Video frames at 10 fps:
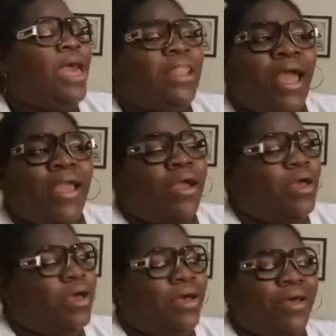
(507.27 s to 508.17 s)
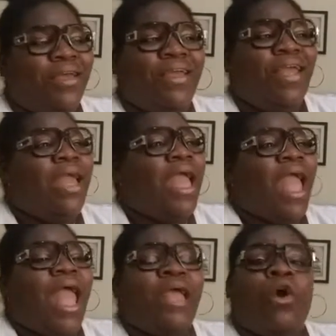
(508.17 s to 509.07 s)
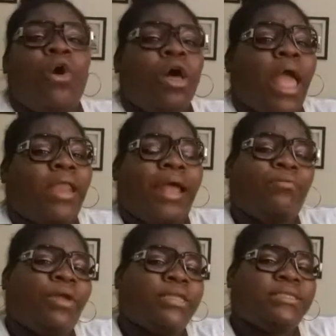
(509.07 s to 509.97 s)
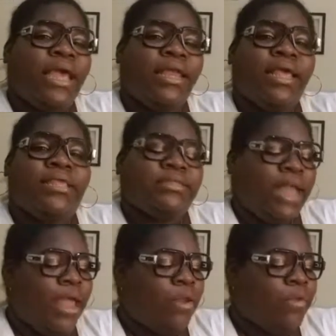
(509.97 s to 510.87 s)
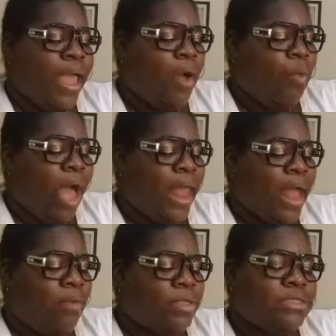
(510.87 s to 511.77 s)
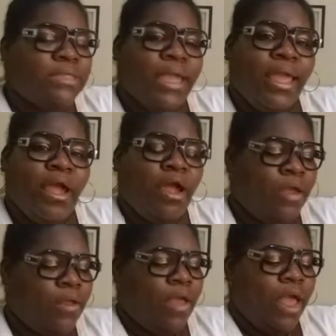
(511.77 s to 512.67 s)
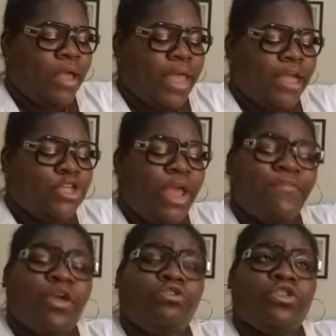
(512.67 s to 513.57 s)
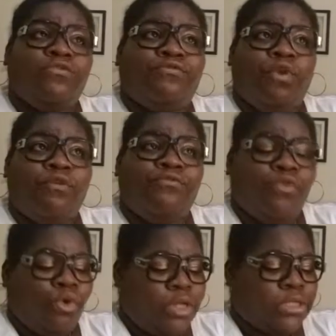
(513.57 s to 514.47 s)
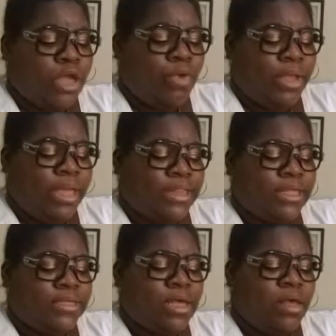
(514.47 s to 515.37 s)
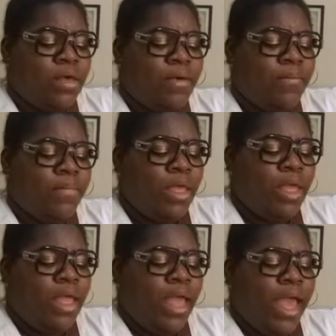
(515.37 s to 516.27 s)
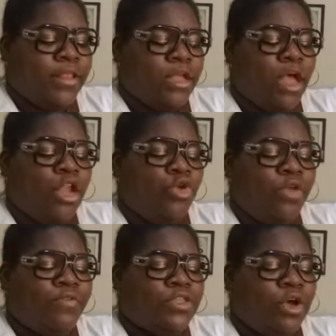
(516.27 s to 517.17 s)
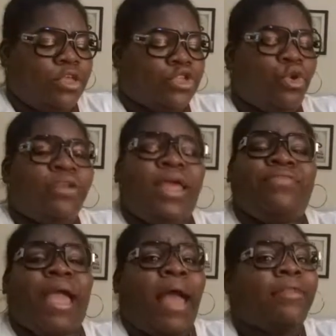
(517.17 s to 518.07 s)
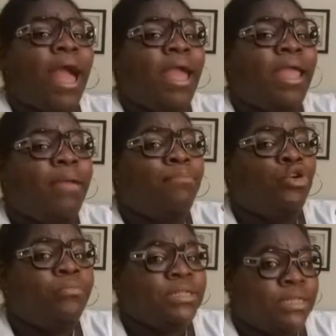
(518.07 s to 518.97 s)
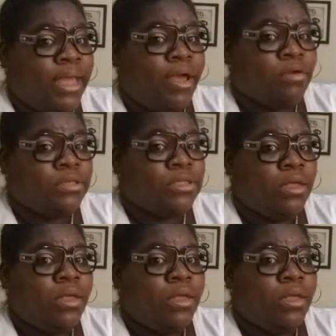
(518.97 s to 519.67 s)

Like, and I want to say this, that now while I was there, okay, because you have to go to the 4th floor to go and get this, at the Louis Vuitton store. Now, they are not in Bloomingdale's.